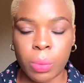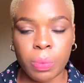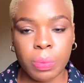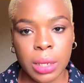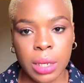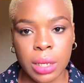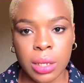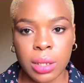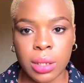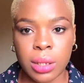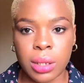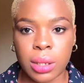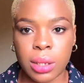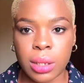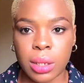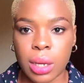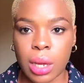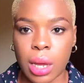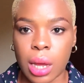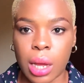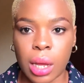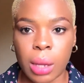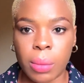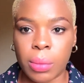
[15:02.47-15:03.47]
please.
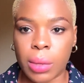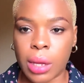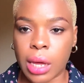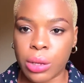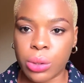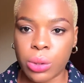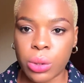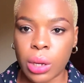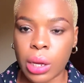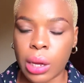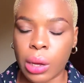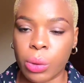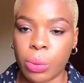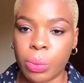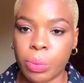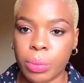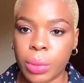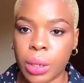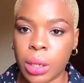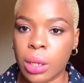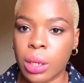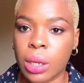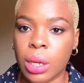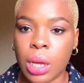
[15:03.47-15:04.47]
Can you help
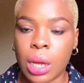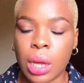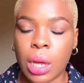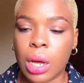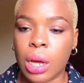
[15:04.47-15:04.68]
me?